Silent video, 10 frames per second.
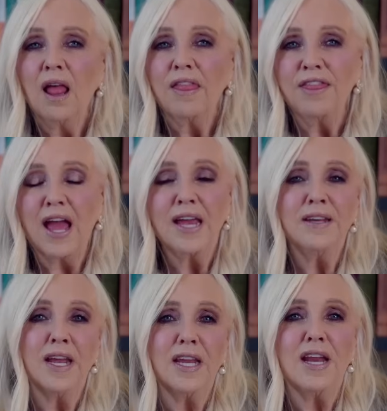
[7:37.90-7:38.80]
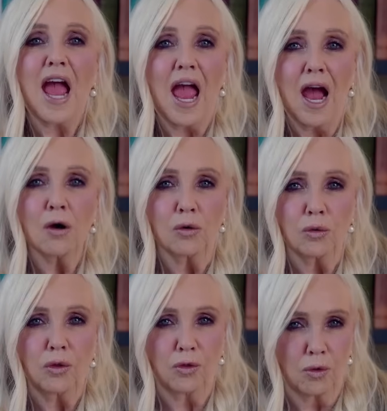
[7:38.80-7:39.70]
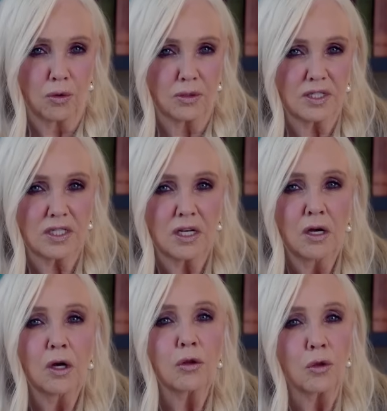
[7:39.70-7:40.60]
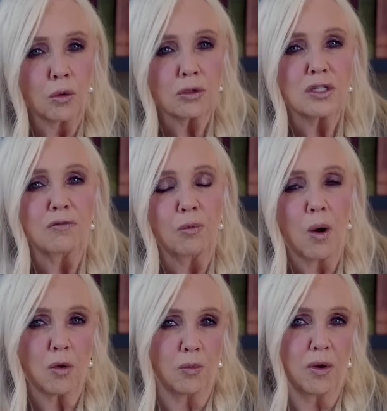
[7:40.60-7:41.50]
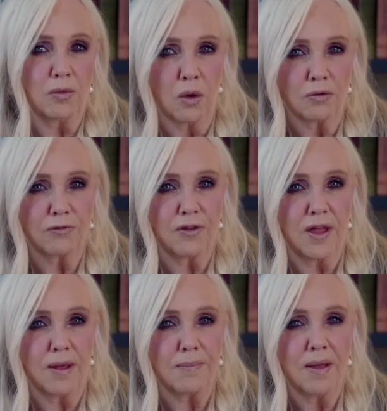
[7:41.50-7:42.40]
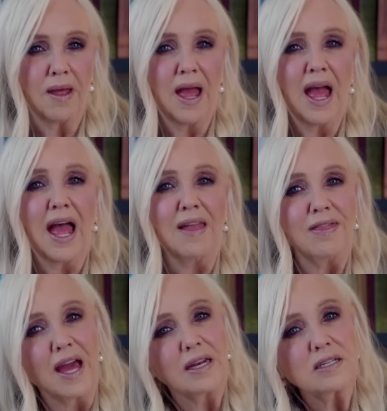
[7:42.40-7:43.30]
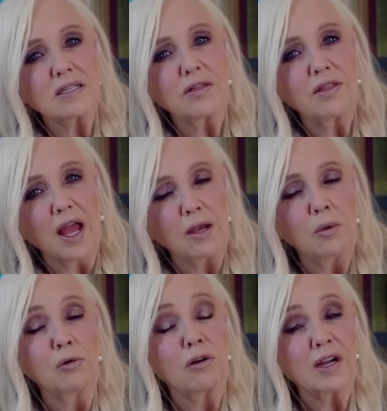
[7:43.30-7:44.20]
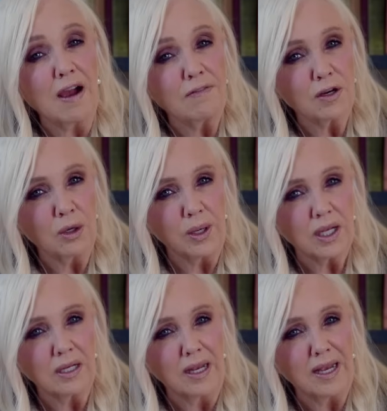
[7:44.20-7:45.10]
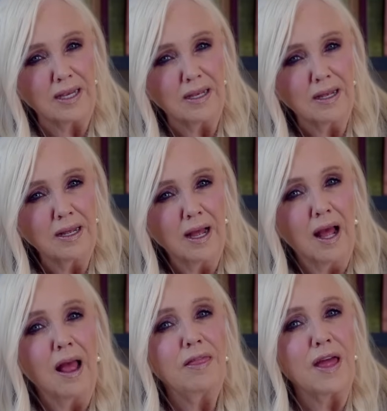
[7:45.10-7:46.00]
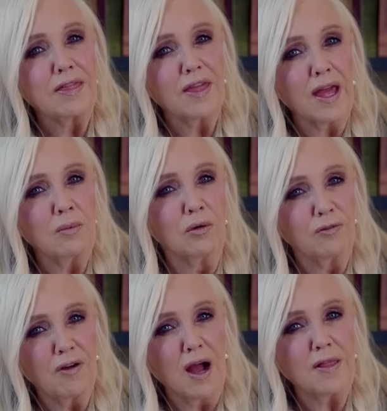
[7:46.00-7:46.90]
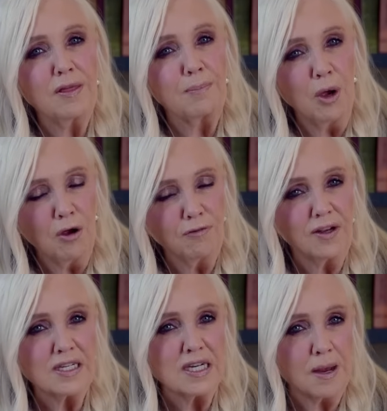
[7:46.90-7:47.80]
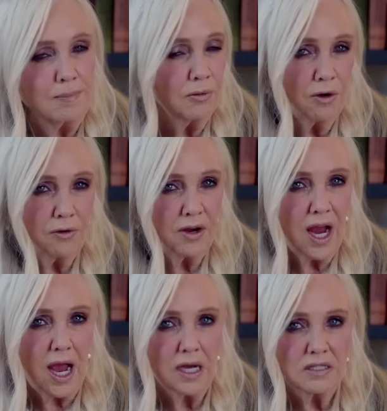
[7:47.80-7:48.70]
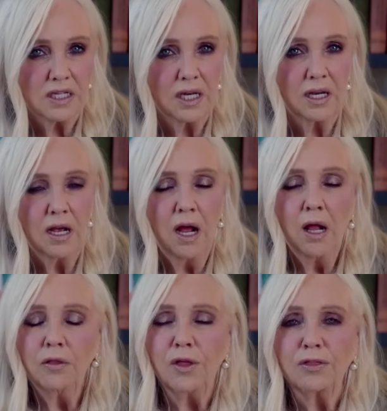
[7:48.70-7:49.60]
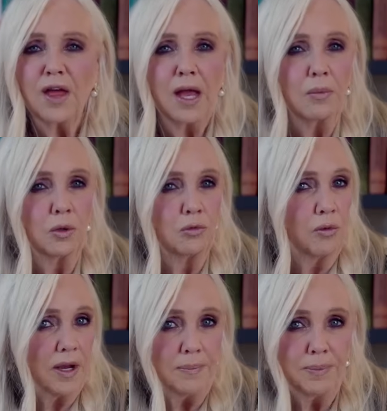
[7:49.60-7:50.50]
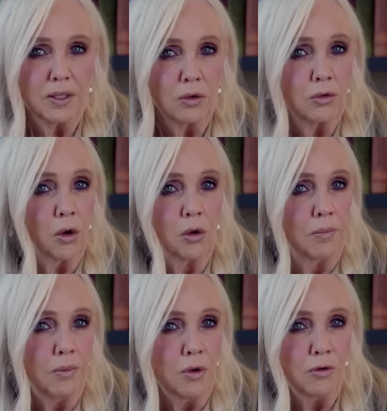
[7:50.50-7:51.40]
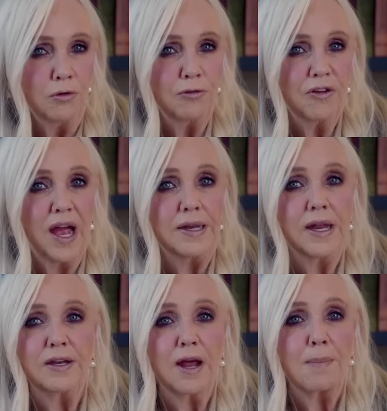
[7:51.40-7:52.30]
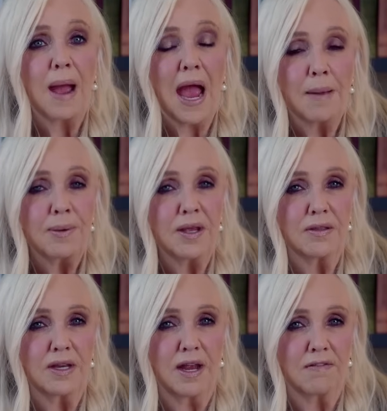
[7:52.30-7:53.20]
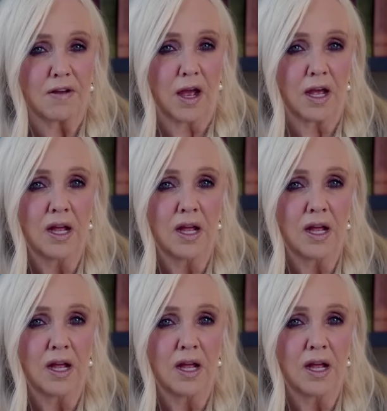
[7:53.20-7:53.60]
they need our good thoughts, thoughts of what we want for them. And that is that they will recover quickly, that they will find the perfect temporary housing, that they will rebuild or move and end up happier than ever,